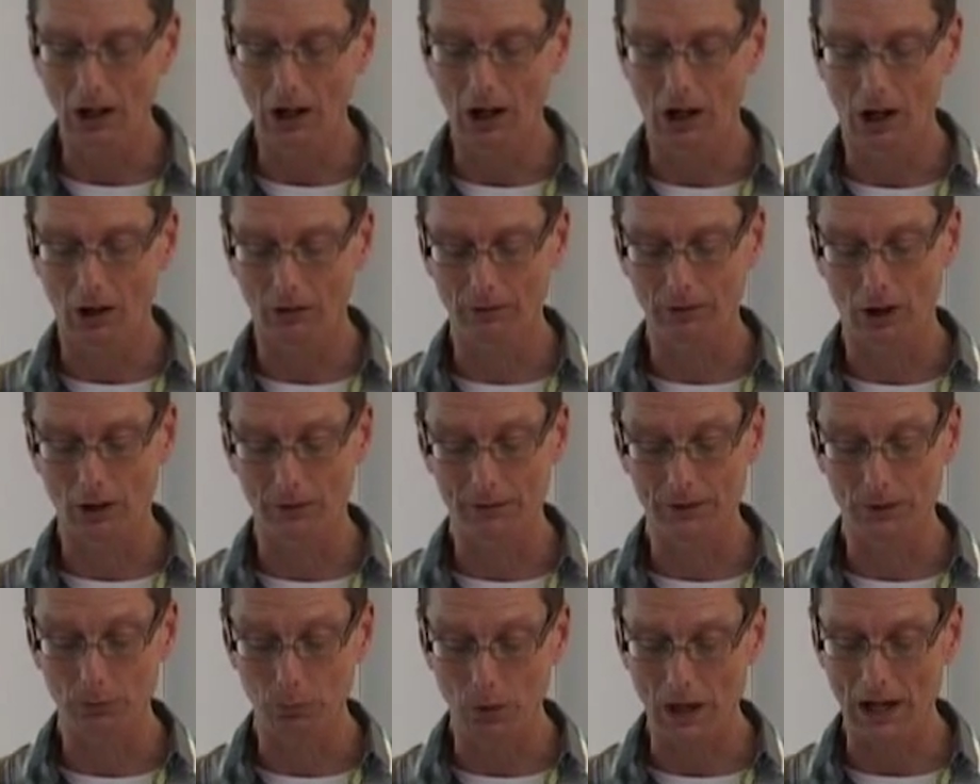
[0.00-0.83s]

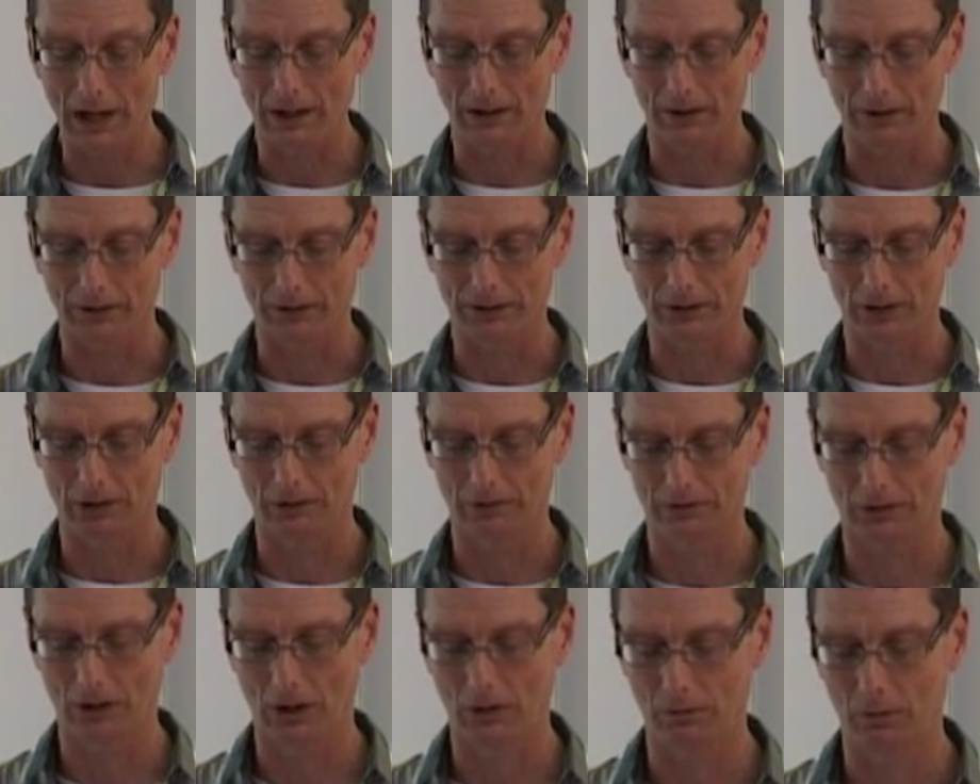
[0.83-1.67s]
the world,
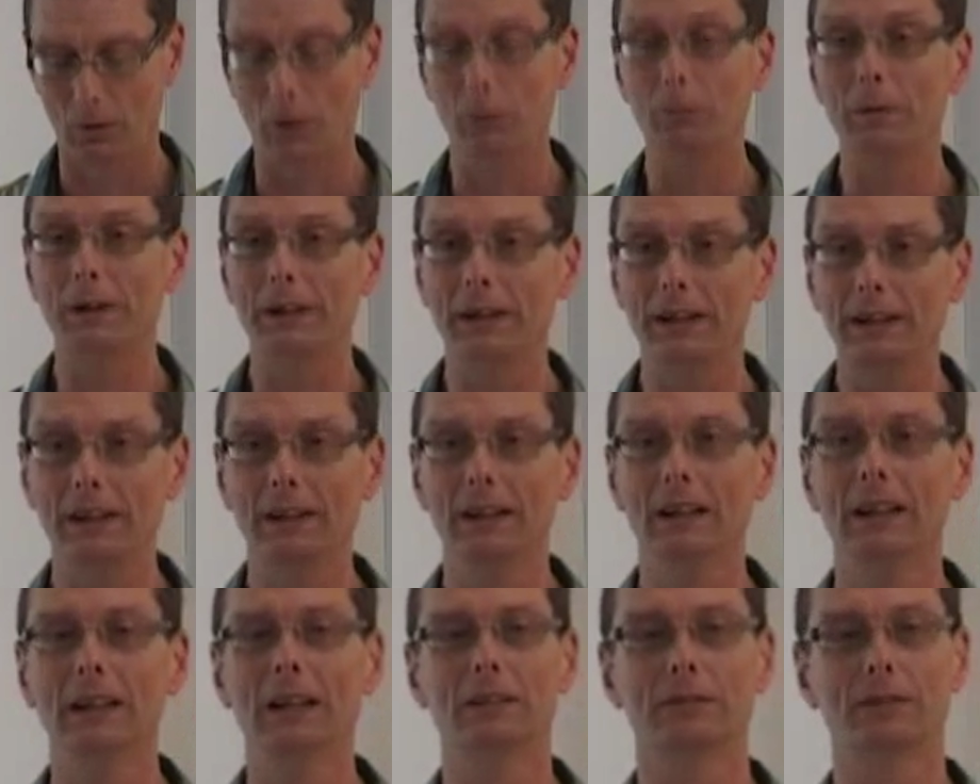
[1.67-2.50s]
of what we
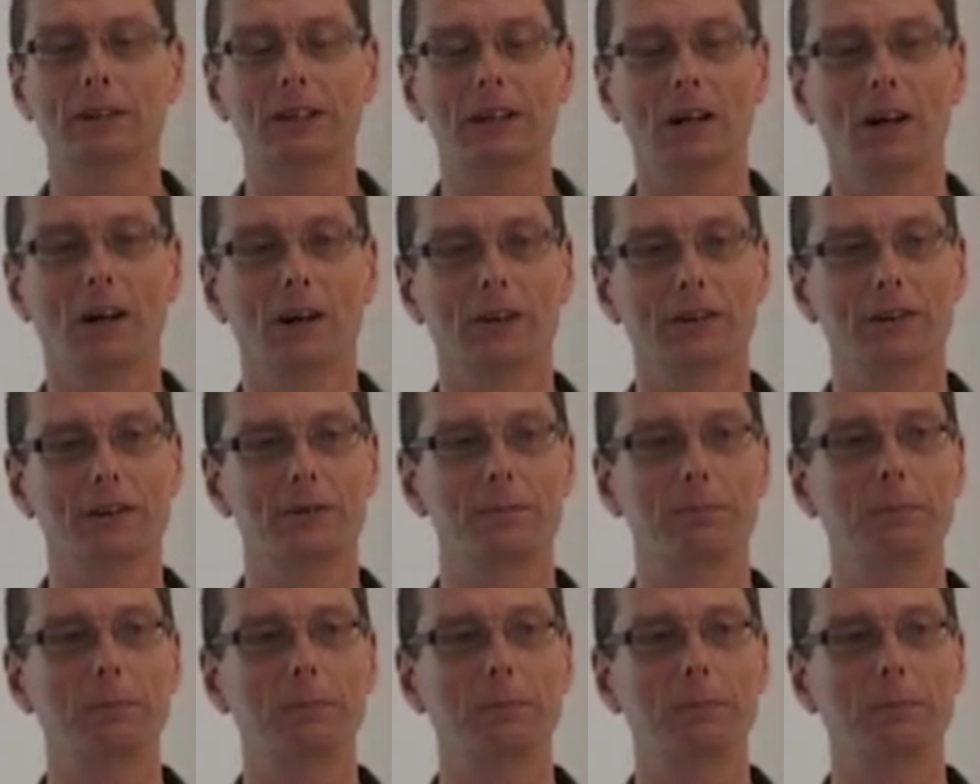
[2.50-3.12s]
regard as